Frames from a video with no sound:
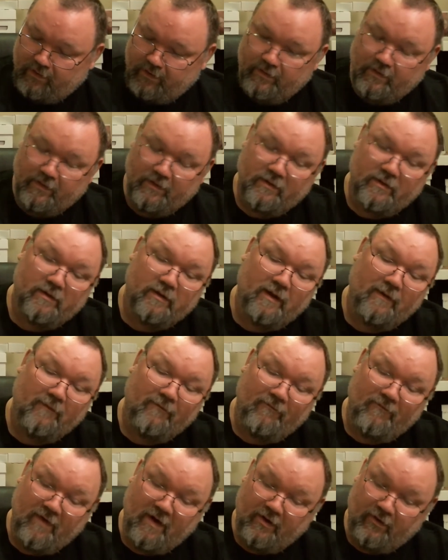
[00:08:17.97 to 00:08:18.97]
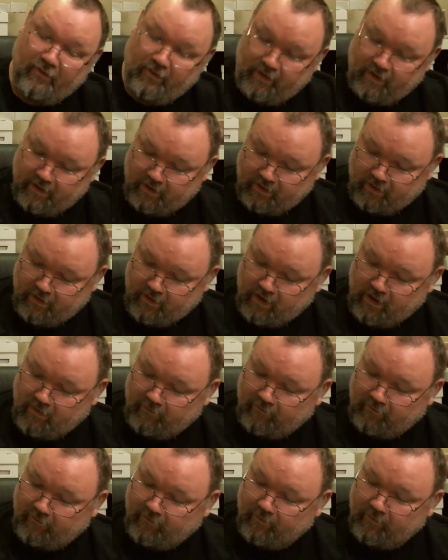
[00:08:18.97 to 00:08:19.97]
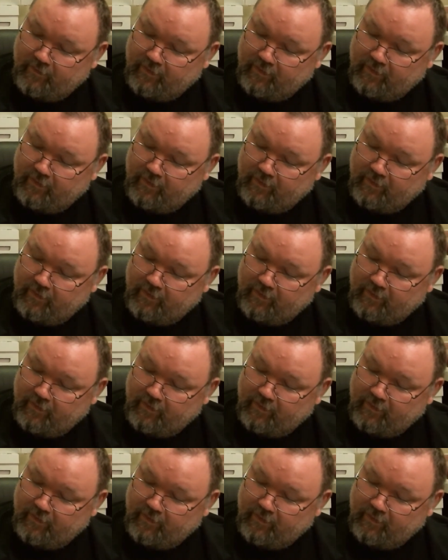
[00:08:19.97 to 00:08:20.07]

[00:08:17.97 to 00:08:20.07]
This is a variant cover from